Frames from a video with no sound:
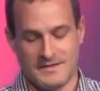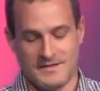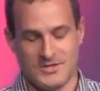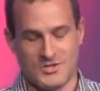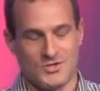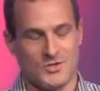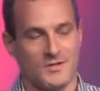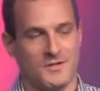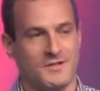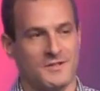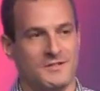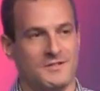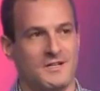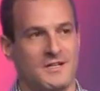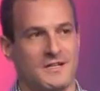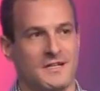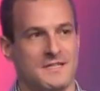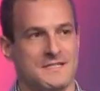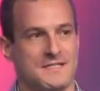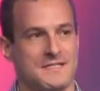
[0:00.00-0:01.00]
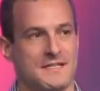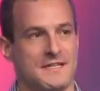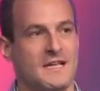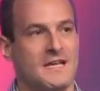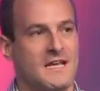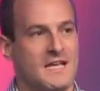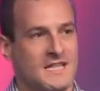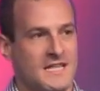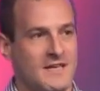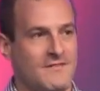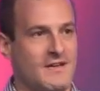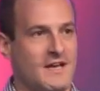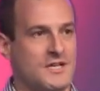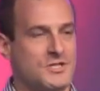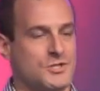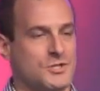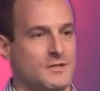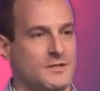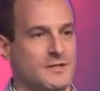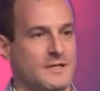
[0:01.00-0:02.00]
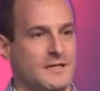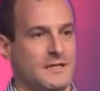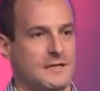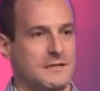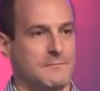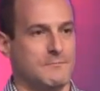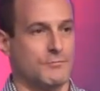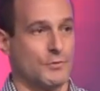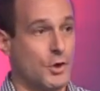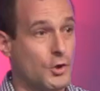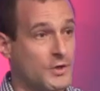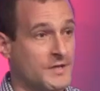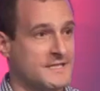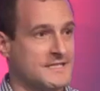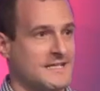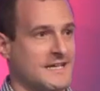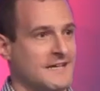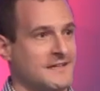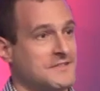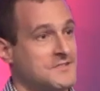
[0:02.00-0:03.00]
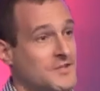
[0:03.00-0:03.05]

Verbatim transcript: the short of the long is that they've actually broken down,